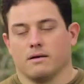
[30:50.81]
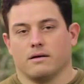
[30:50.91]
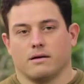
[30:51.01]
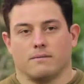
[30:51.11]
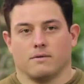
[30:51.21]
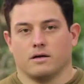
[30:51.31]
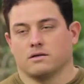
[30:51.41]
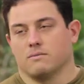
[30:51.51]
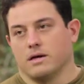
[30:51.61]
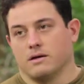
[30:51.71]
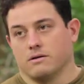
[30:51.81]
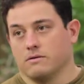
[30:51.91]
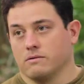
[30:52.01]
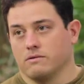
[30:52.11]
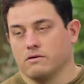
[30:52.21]
a
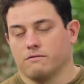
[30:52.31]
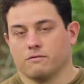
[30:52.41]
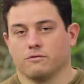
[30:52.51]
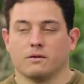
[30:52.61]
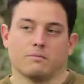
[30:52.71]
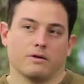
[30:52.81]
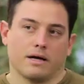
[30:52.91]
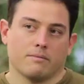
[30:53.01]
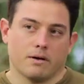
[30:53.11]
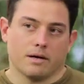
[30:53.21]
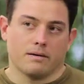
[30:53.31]
tomato or a fruiting plant might.